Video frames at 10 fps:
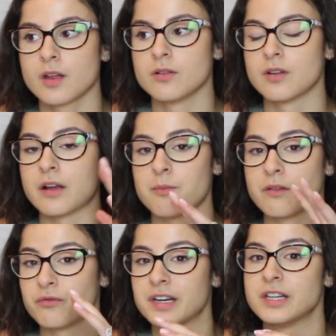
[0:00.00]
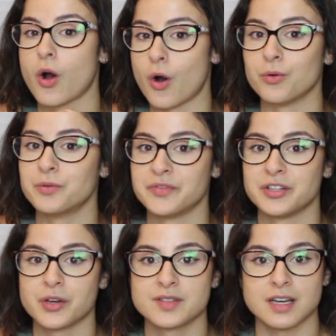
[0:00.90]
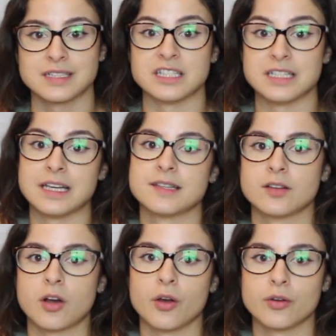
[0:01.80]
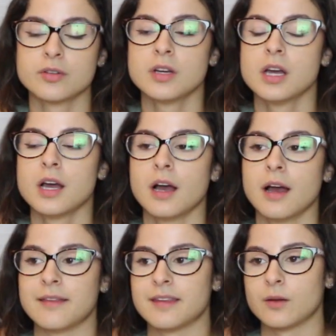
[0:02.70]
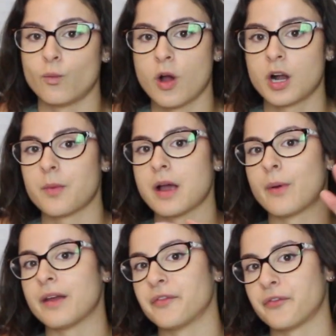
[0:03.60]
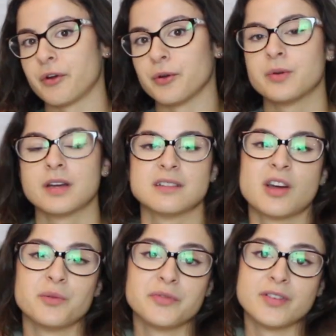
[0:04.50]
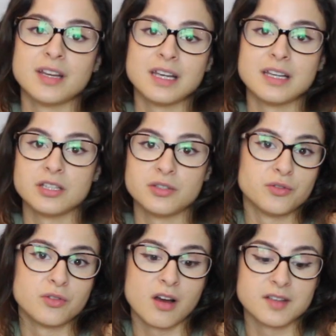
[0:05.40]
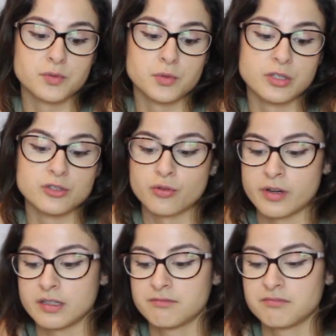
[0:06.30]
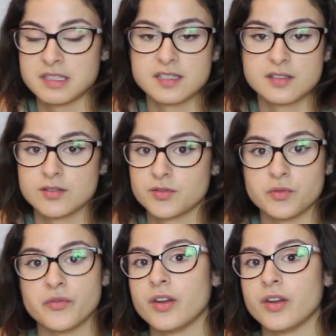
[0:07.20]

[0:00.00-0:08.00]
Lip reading: like my really old videos that I did years ago and then work my way through, and hopefully you guys will enjoy this sort of